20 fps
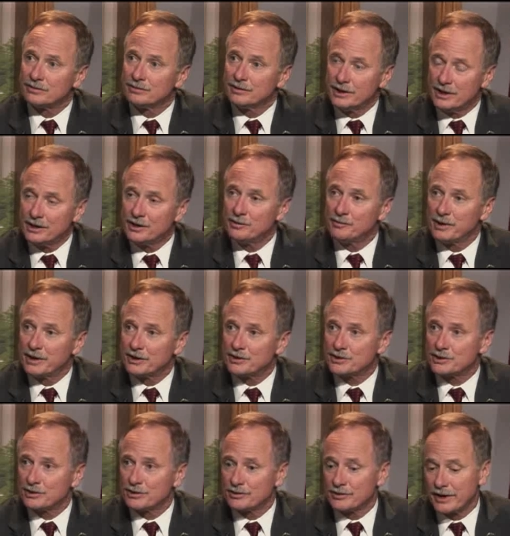we need to make
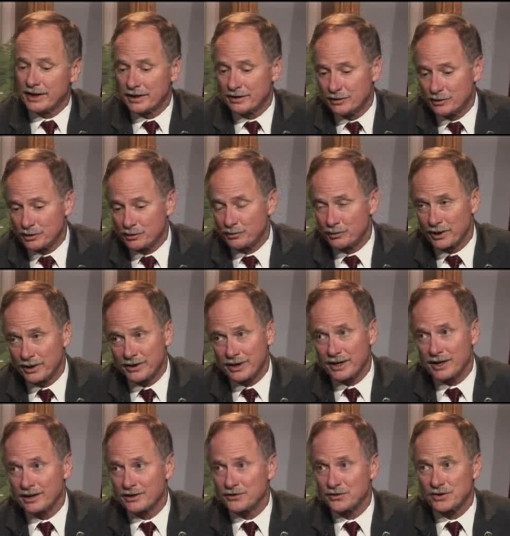sure that you can run
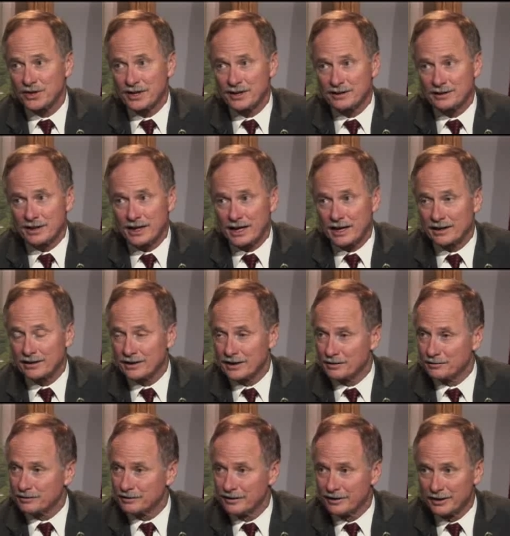that on state land,
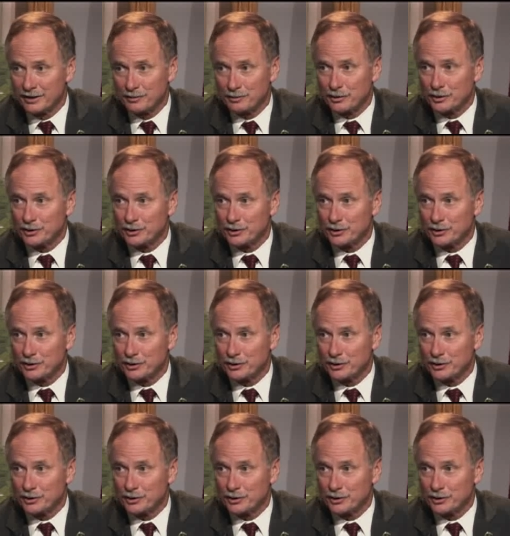that we're